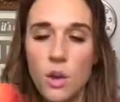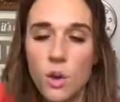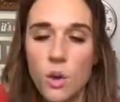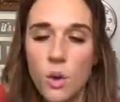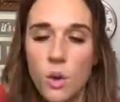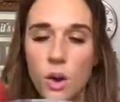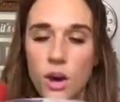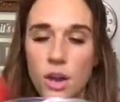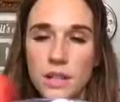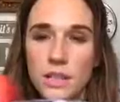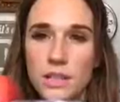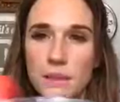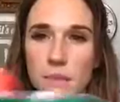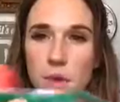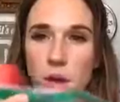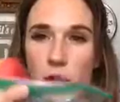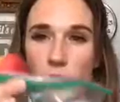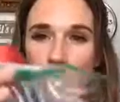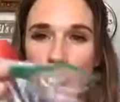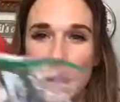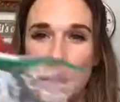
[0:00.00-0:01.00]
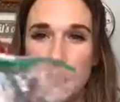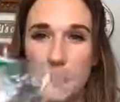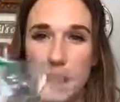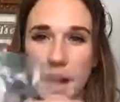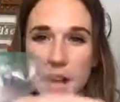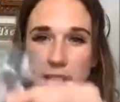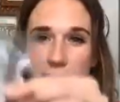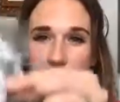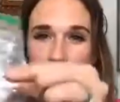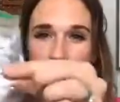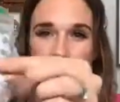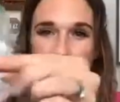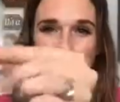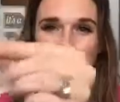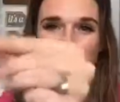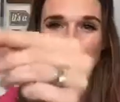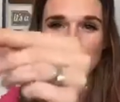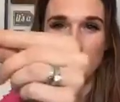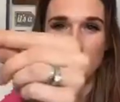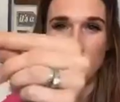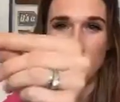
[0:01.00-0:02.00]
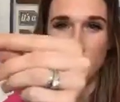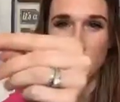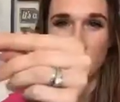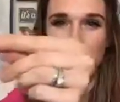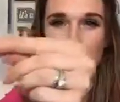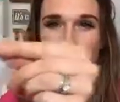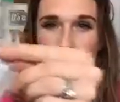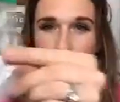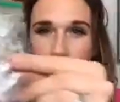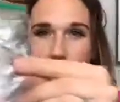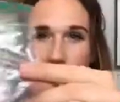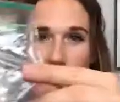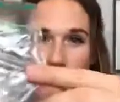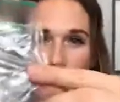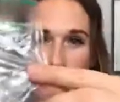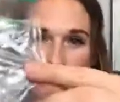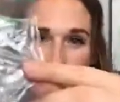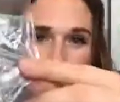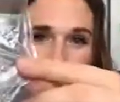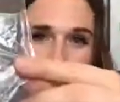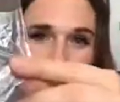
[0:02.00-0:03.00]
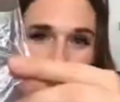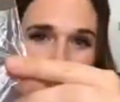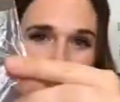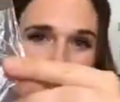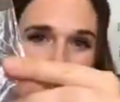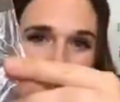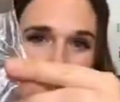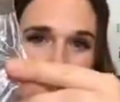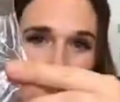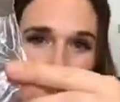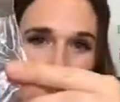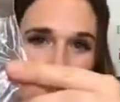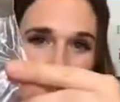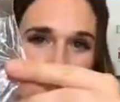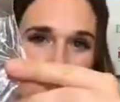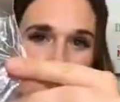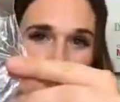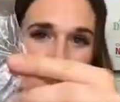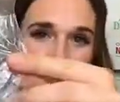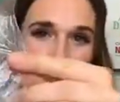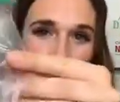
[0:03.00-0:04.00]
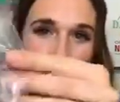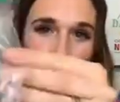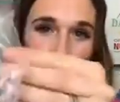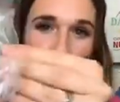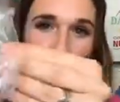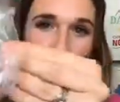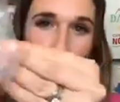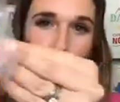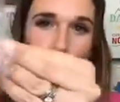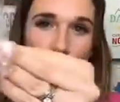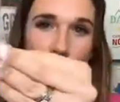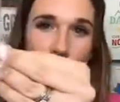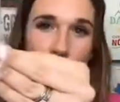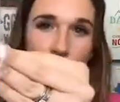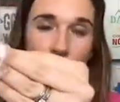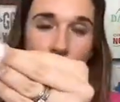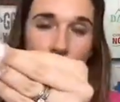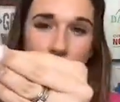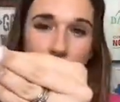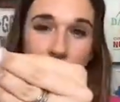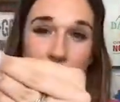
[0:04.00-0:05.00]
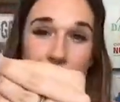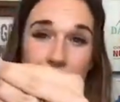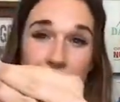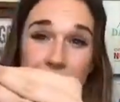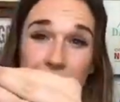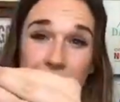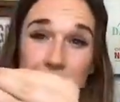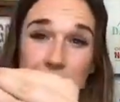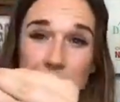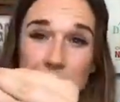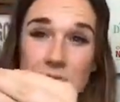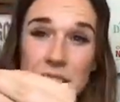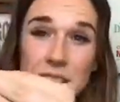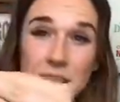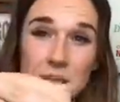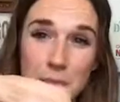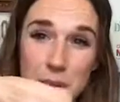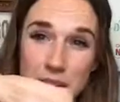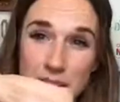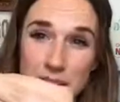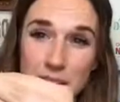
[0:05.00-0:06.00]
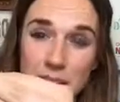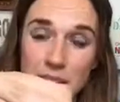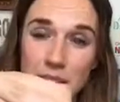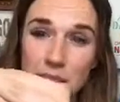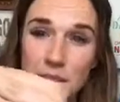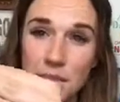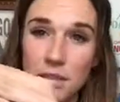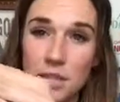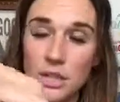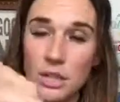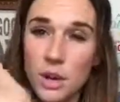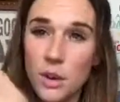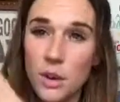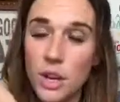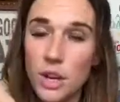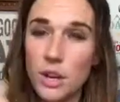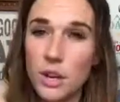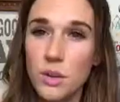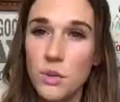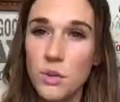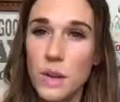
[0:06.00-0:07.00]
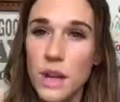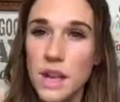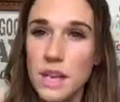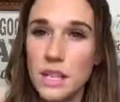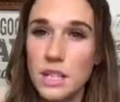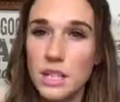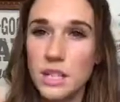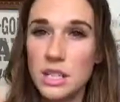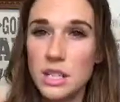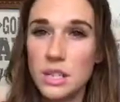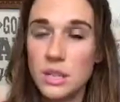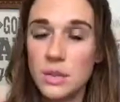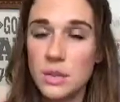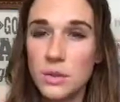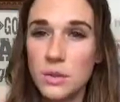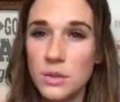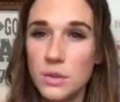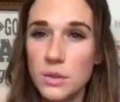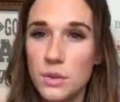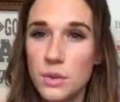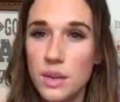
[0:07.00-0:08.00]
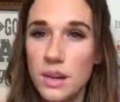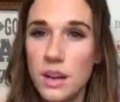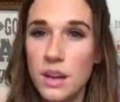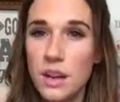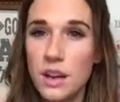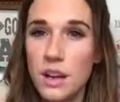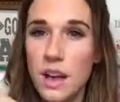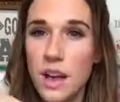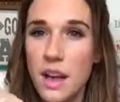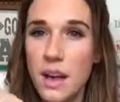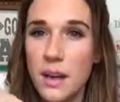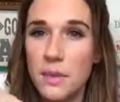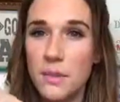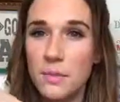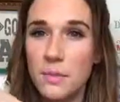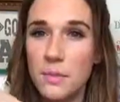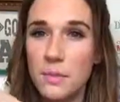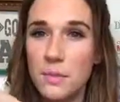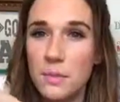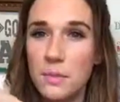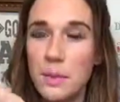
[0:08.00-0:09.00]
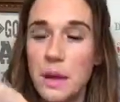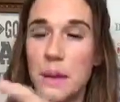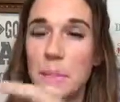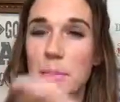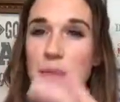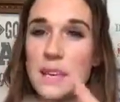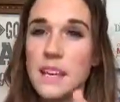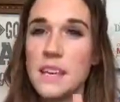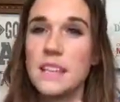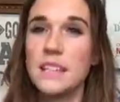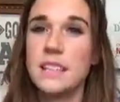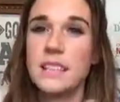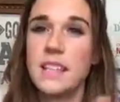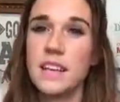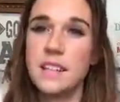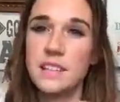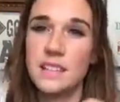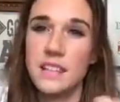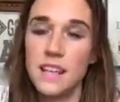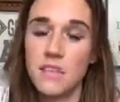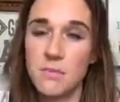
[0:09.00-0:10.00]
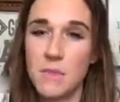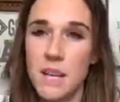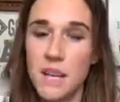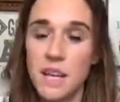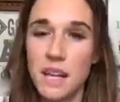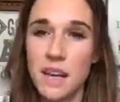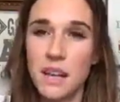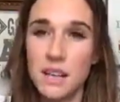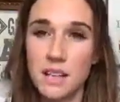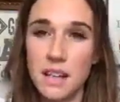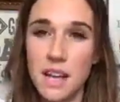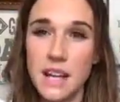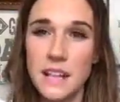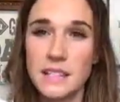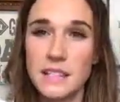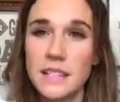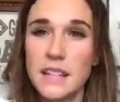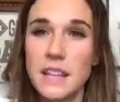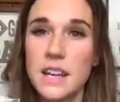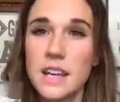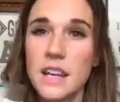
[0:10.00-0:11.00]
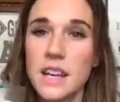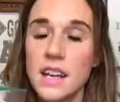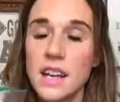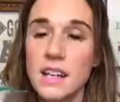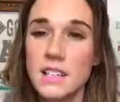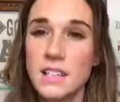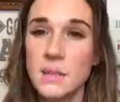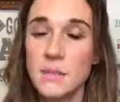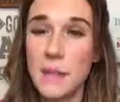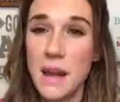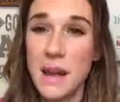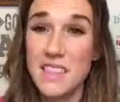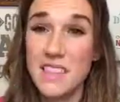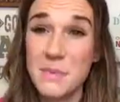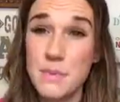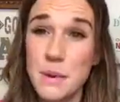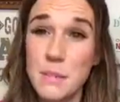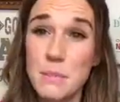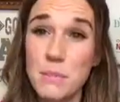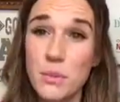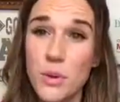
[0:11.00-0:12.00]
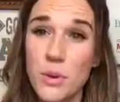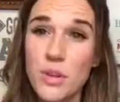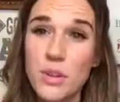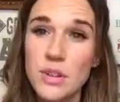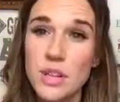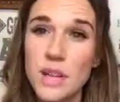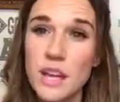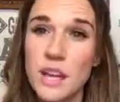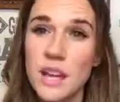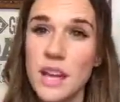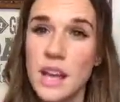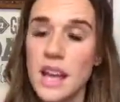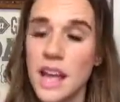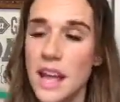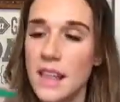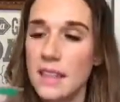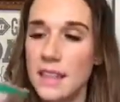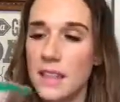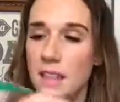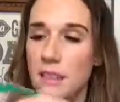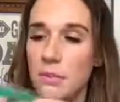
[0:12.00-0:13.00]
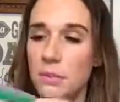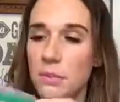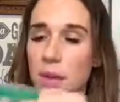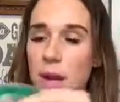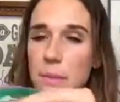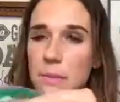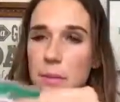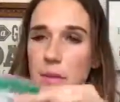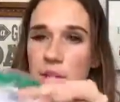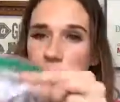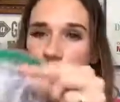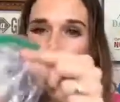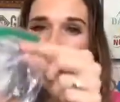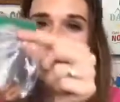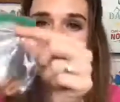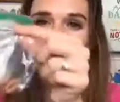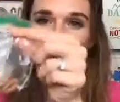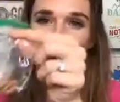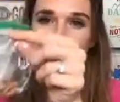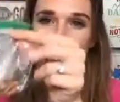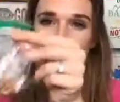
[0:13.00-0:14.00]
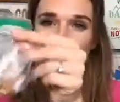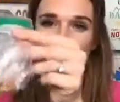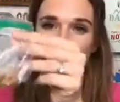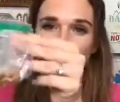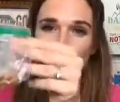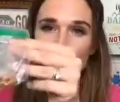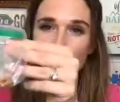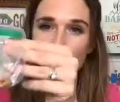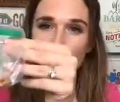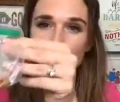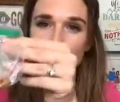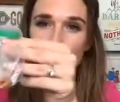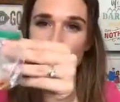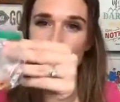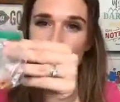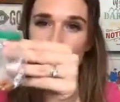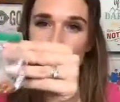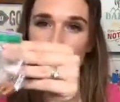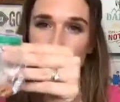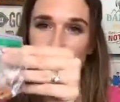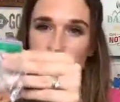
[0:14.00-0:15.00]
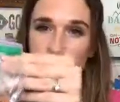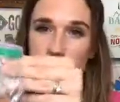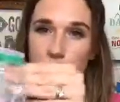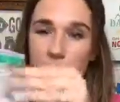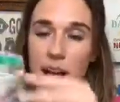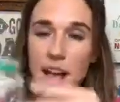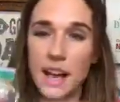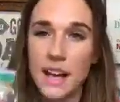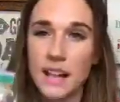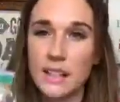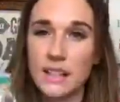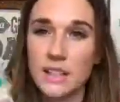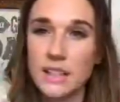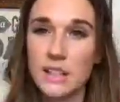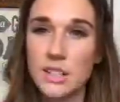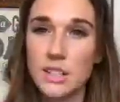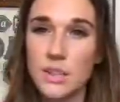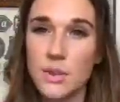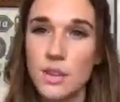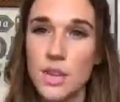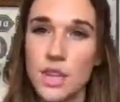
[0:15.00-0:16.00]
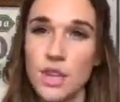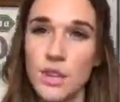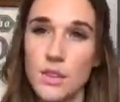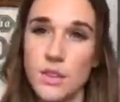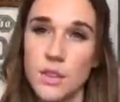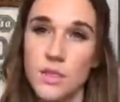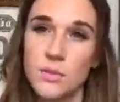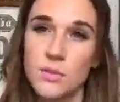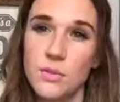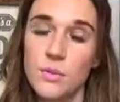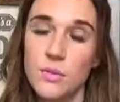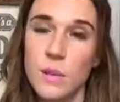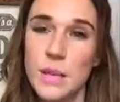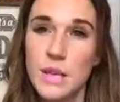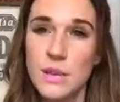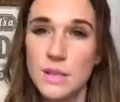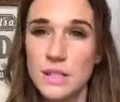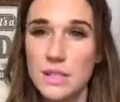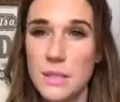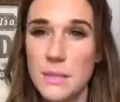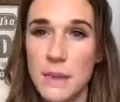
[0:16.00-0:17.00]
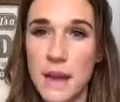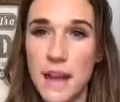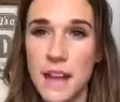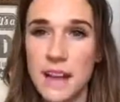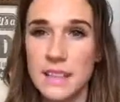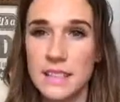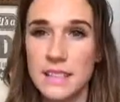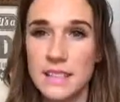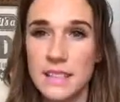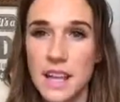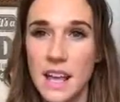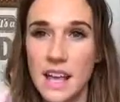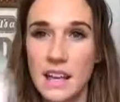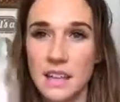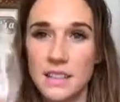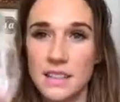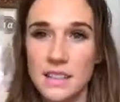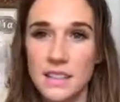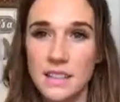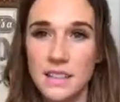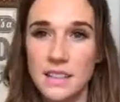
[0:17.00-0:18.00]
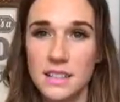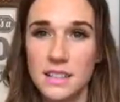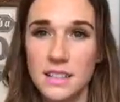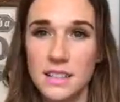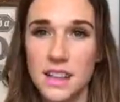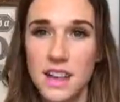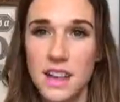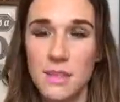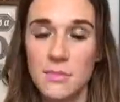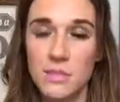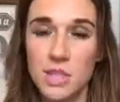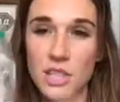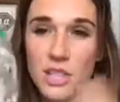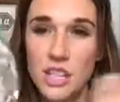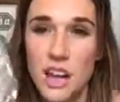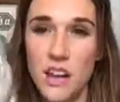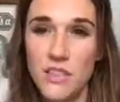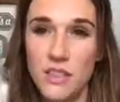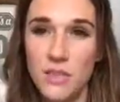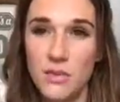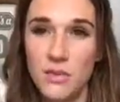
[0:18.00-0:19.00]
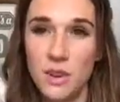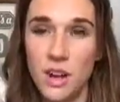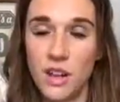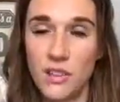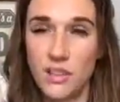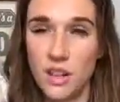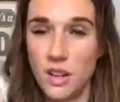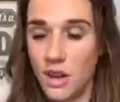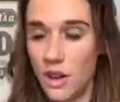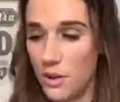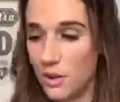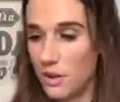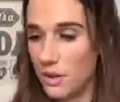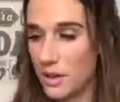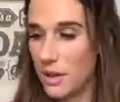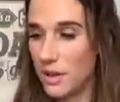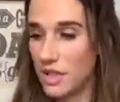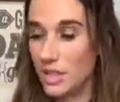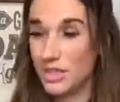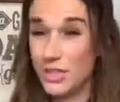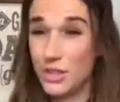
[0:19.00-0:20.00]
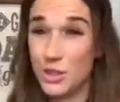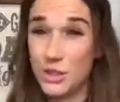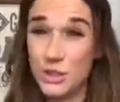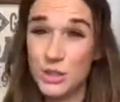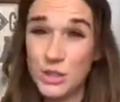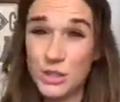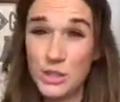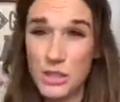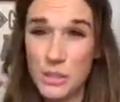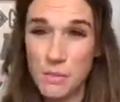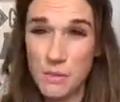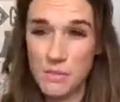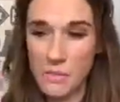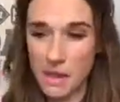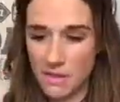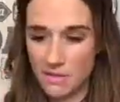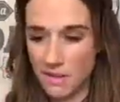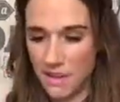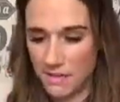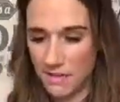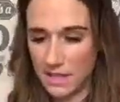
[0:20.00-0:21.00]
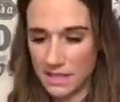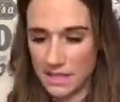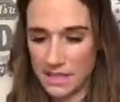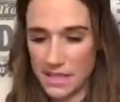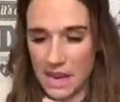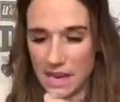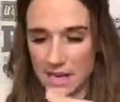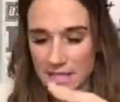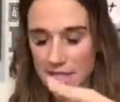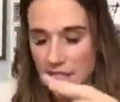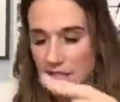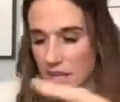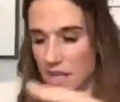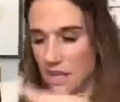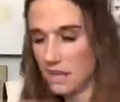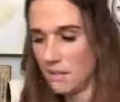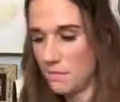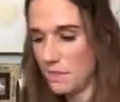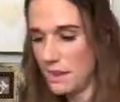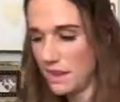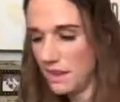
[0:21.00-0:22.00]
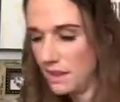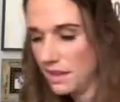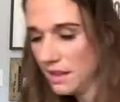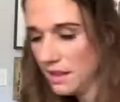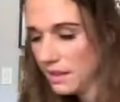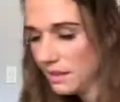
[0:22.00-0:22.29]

or small grab bag sizes of nuts. So nuts can be expensive. So a good way to prep these and save money on nuts is to buy them in bulk and then prep yourself like small snack size bags so that you can reuse the bags and just have it for on the go. So those are some of my favorite snacks that keep me